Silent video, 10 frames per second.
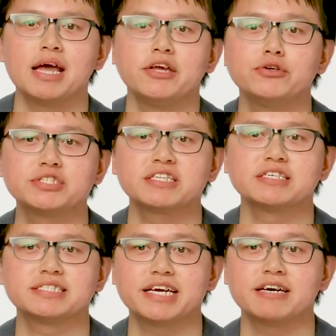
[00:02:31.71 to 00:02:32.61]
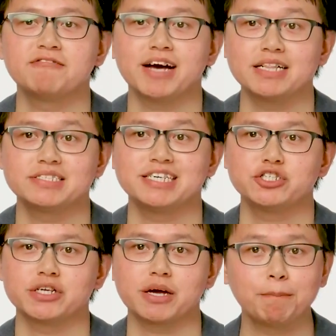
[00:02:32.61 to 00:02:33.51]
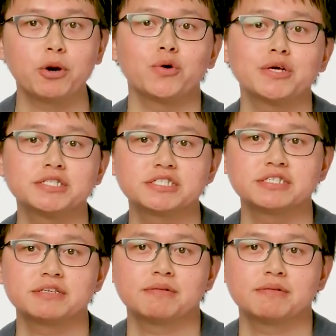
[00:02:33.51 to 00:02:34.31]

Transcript: using the data validation components.